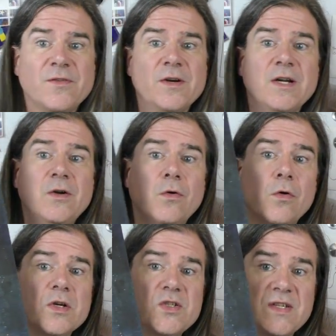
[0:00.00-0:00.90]
for a
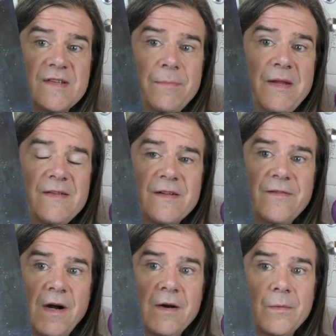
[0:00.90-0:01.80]
gorgeous piece of
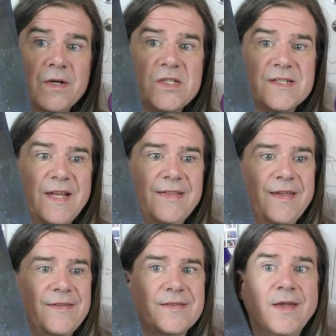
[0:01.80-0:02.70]
artwork just like
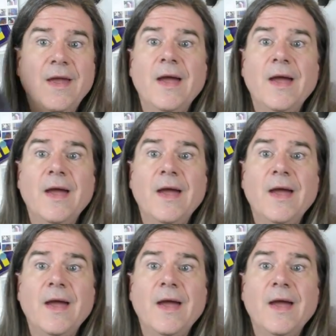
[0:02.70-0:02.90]
this.